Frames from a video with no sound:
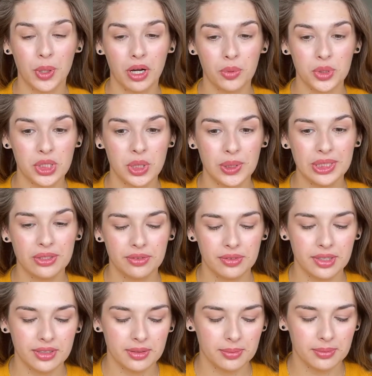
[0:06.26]
I was going to
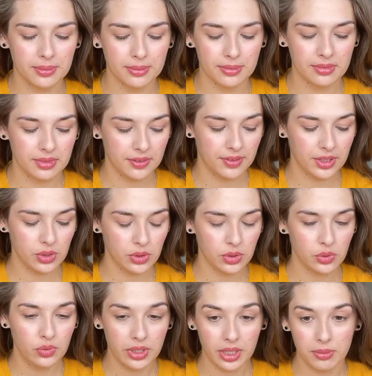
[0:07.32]
film a video
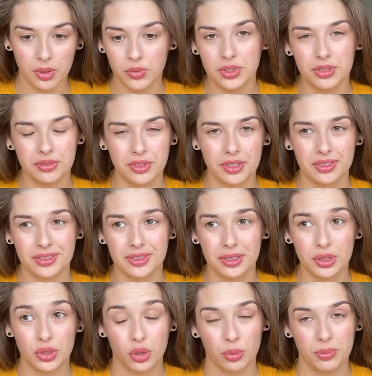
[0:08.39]
today about different
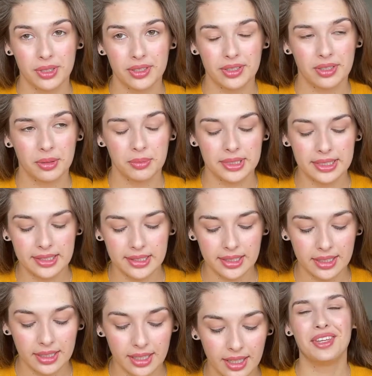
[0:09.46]
topic completely.